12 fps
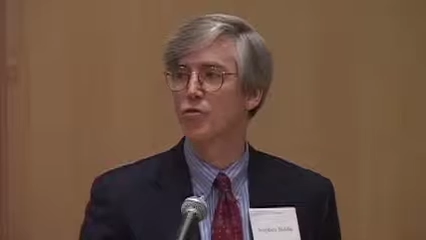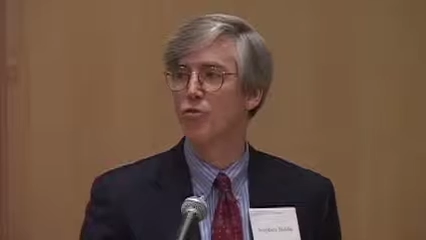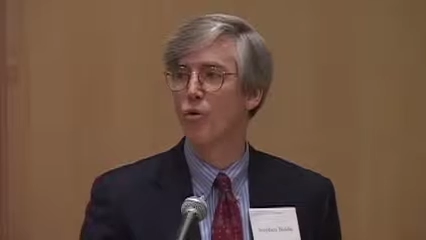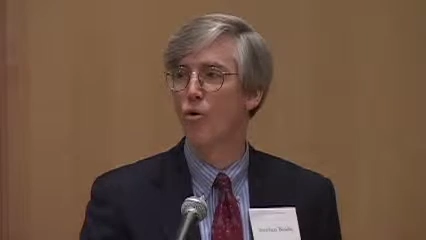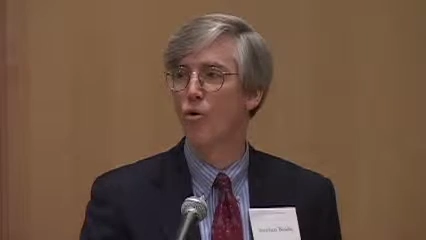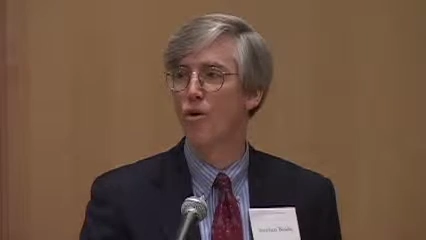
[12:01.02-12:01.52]
of
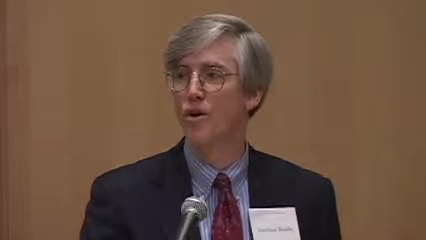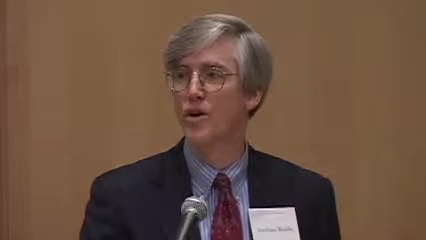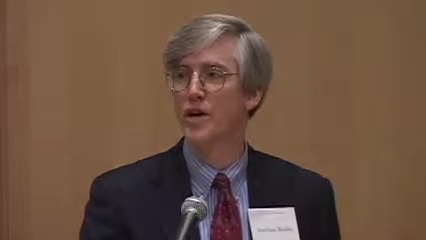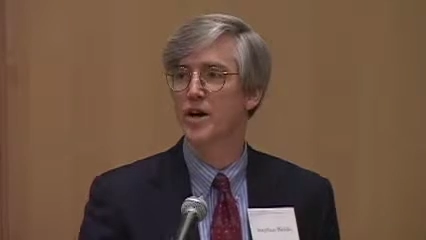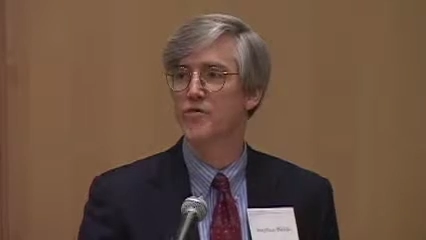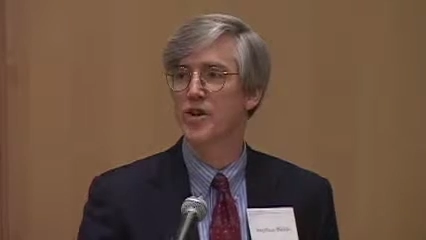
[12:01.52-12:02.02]
war
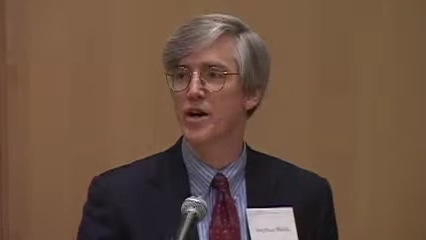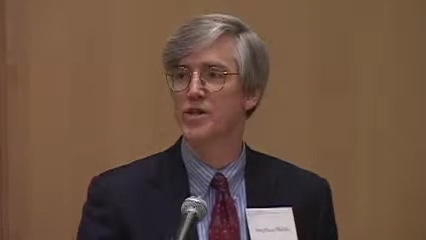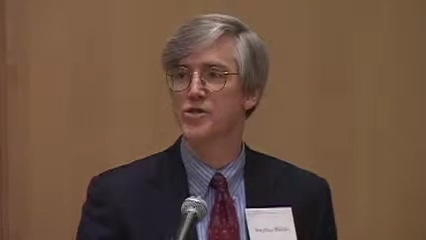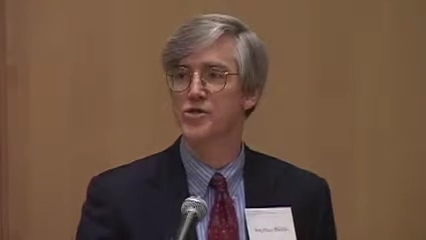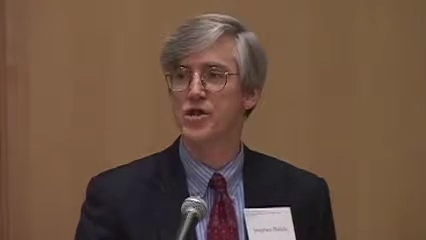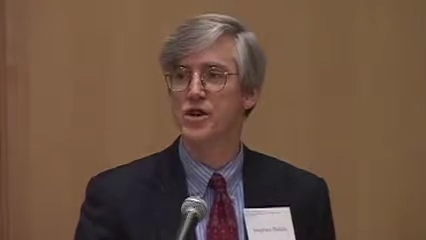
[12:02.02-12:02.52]
in
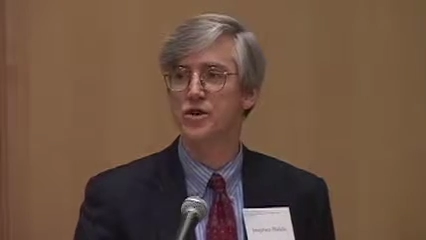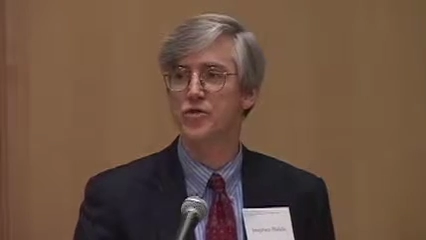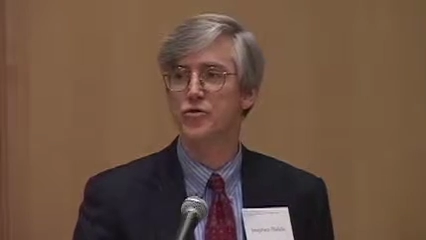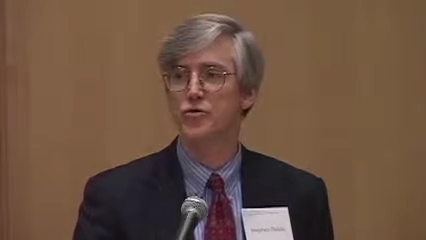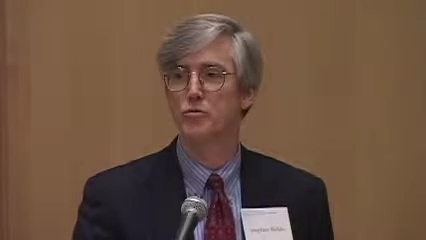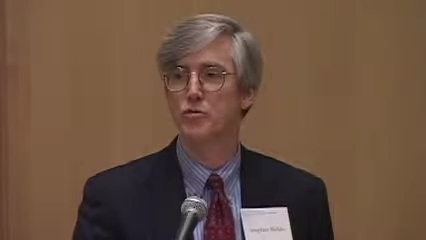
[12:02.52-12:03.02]

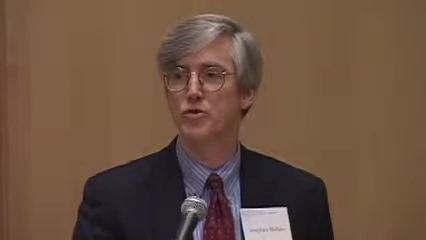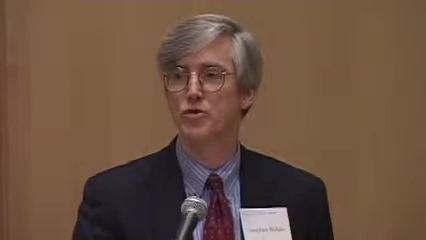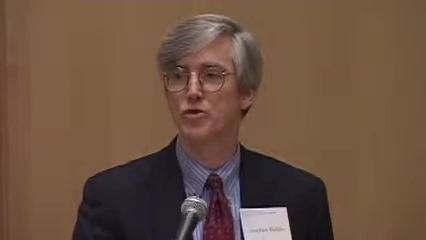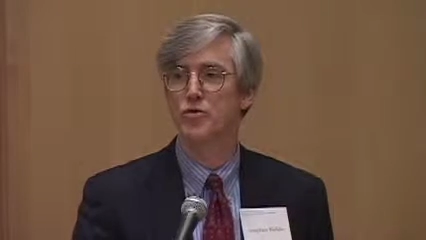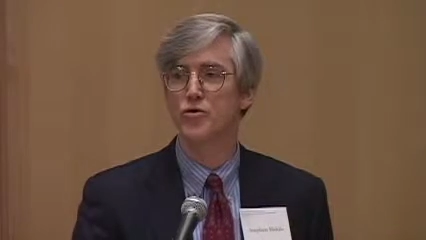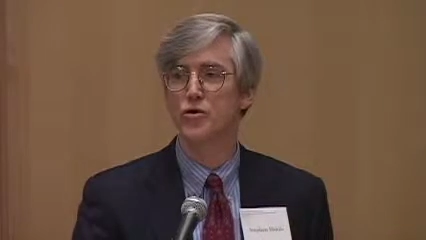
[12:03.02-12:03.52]
Afghanistan to
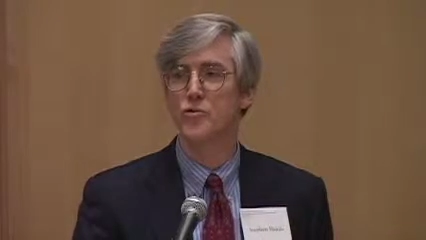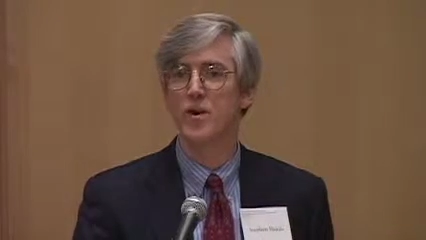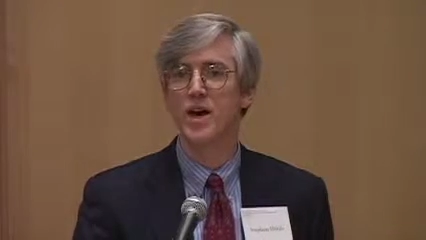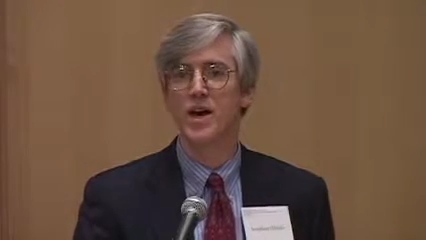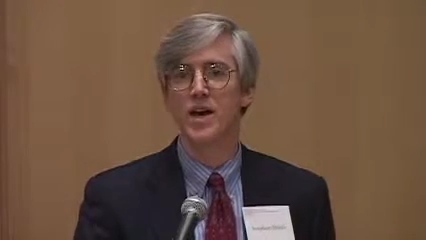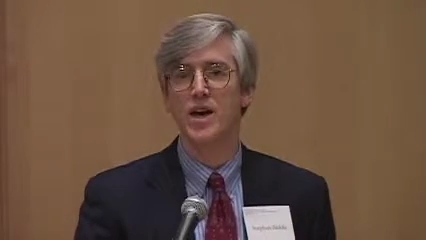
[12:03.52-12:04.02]
pursue them
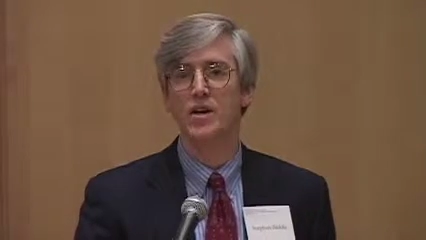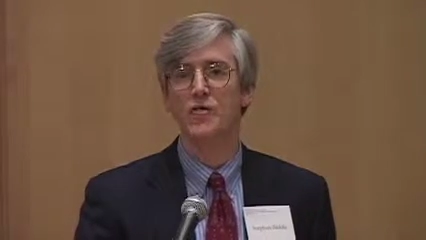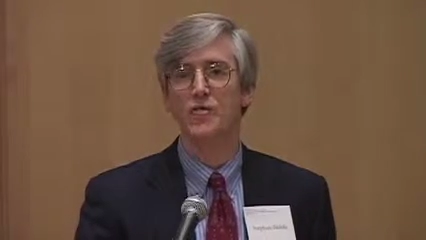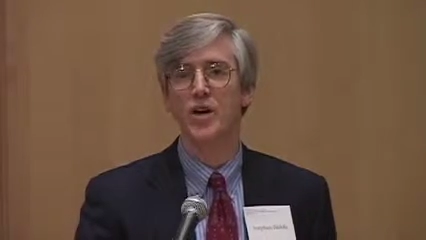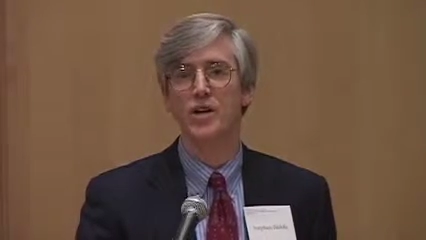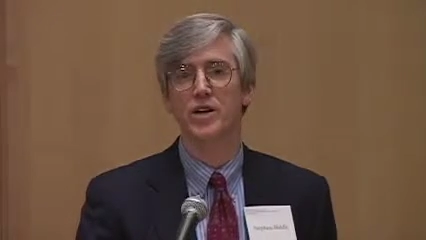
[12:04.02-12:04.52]

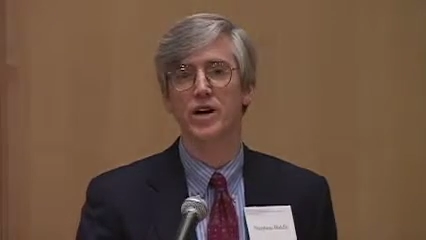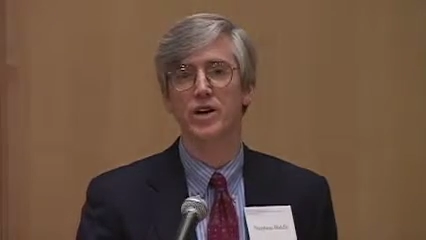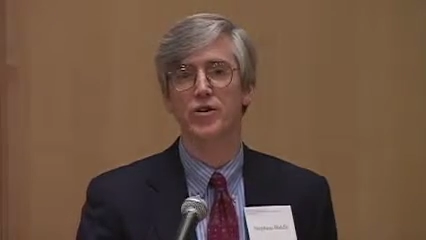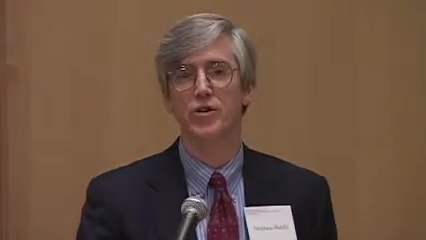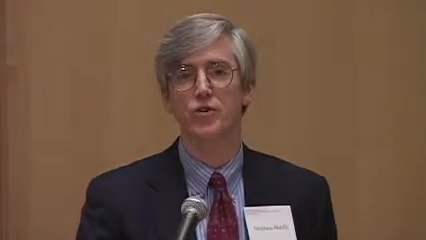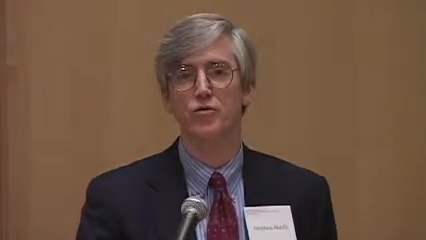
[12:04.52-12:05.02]
if that
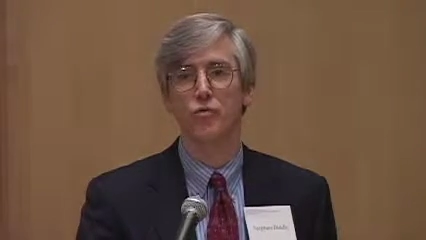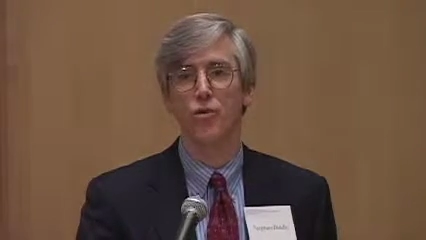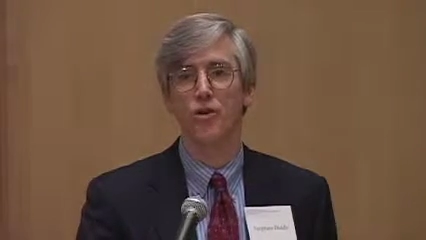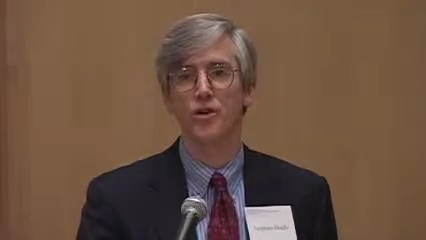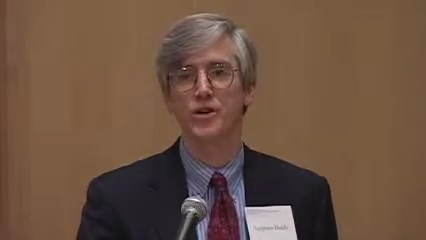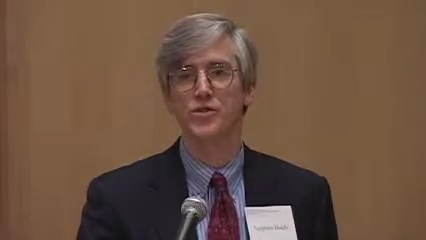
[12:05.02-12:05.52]
conduct of
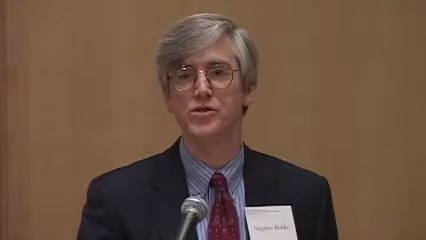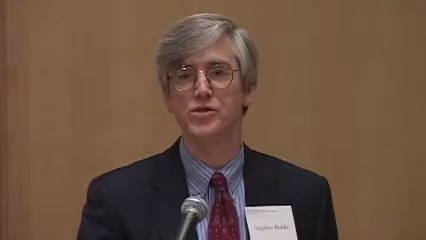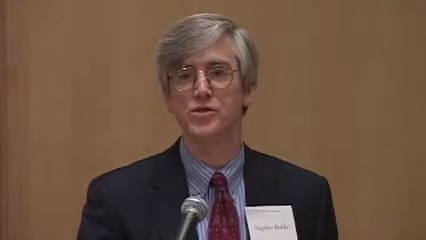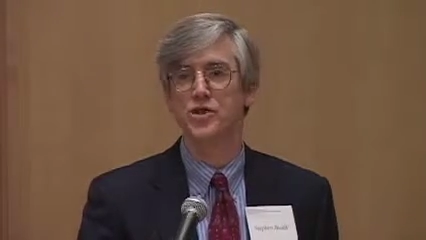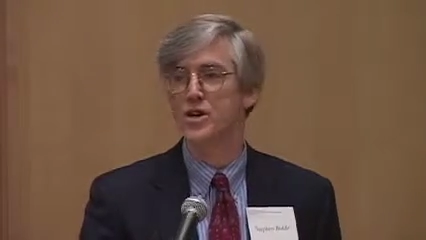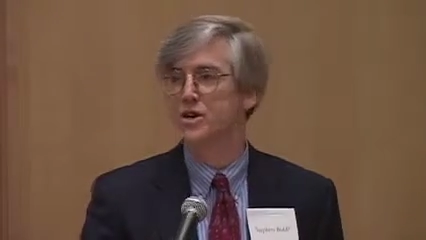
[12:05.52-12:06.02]
war can
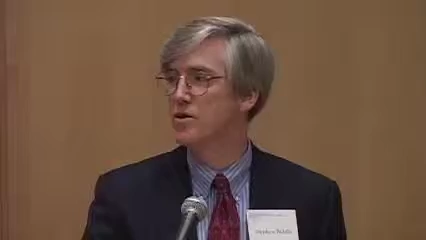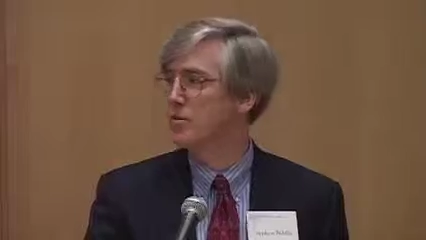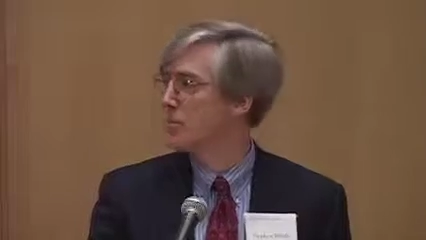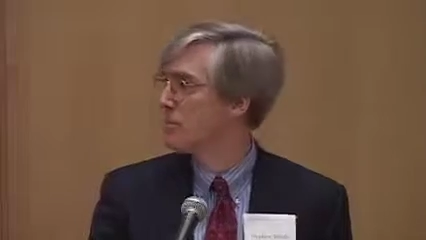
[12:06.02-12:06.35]
succeed.